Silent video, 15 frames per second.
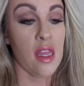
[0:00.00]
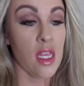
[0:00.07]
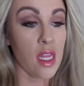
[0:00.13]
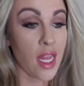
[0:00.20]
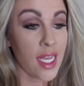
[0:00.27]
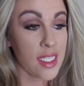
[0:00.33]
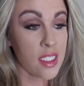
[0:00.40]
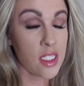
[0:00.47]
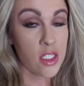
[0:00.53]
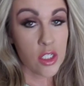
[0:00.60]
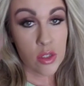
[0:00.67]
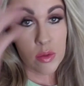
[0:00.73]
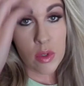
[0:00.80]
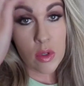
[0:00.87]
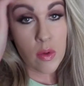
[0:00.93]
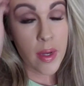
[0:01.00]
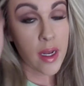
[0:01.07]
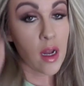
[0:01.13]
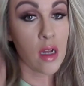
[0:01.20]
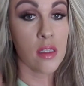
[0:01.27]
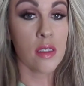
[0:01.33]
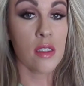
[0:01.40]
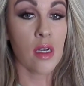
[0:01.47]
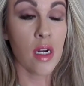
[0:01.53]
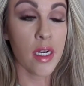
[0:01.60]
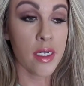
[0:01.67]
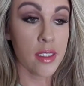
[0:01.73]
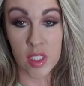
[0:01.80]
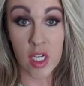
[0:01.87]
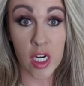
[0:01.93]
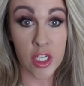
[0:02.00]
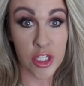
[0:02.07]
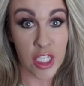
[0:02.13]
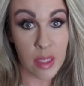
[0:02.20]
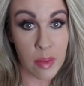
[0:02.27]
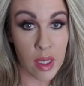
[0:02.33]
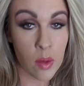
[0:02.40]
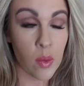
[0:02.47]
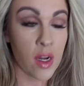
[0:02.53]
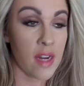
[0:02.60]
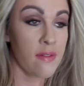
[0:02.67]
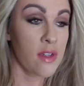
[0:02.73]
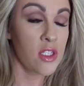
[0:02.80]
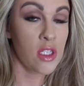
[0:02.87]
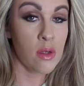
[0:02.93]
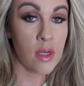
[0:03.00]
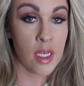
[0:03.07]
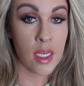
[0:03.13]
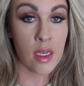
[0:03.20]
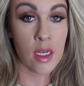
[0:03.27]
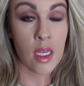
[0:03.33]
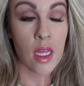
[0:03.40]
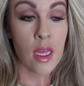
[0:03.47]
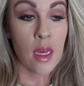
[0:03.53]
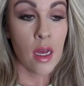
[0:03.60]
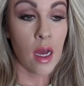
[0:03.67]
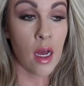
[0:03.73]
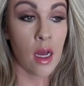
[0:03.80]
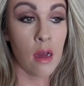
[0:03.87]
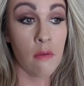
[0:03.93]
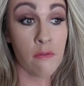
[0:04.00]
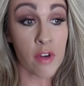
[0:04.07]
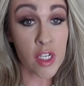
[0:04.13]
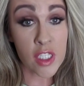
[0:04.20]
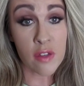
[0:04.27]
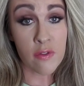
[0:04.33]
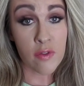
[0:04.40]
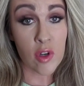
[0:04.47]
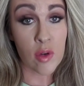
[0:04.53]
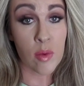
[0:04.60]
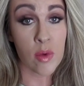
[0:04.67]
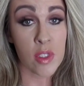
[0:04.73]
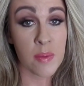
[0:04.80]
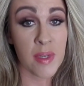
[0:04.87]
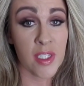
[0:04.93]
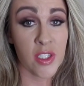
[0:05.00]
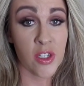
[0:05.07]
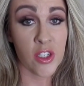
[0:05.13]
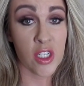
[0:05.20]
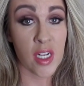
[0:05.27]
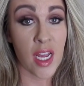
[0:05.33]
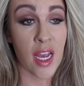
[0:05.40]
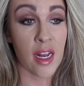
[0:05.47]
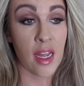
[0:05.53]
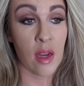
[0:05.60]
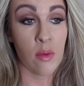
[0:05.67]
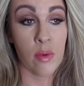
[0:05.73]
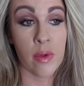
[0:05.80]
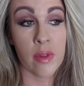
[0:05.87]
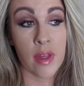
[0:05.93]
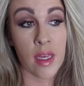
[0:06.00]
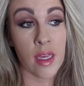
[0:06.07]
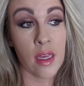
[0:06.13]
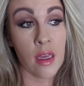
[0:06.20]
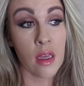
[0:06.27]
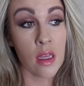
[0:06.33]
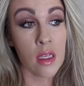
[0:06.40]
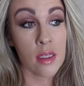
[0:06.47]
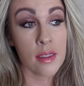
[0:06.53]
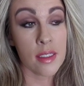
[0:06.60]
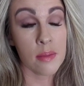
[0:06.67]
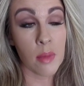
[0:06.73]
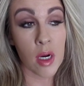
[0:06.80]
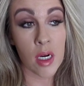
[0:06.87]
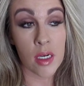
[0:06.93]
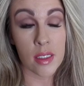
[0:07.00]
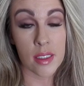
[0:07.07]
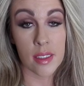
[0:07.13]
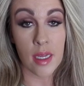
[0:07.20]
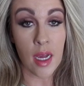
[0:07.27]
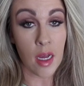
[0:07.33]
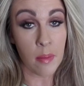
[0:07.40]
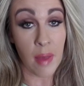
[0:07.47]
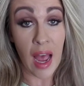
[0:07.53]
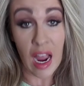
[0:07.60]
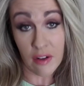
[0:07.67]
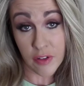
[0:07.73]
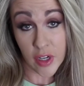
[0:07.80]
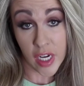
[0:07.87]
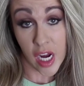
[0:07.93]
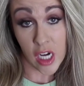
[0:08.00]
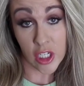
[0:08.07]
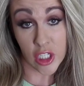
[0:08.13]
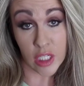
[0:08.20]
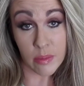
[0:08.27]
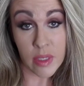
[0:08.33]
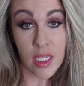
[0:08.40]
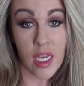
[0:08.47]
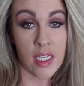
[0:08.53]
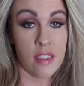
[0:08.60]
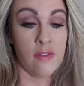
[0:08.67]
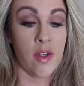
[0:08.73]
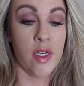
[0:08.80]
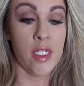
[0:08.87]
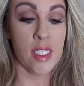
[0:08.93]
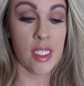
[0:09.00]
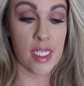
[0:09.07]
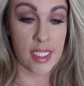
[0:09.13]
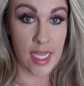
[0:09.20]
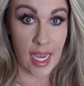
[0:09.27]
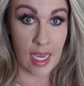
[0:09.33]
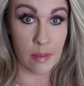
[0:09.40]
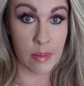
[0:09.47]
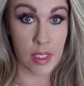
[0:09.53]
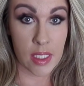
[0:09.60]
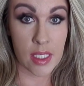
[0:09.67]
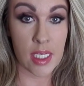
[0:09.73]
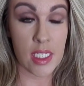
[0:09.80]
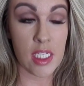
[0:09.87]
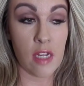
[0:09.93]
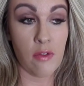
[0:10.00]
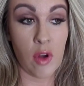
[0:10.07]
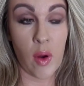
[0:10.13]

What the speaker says: then lastly, just real quick on scars, scar treatment, what I've been doing. First and foremost, my surgeon had a really smart aftercare treatment as far as the tapes and stuff go.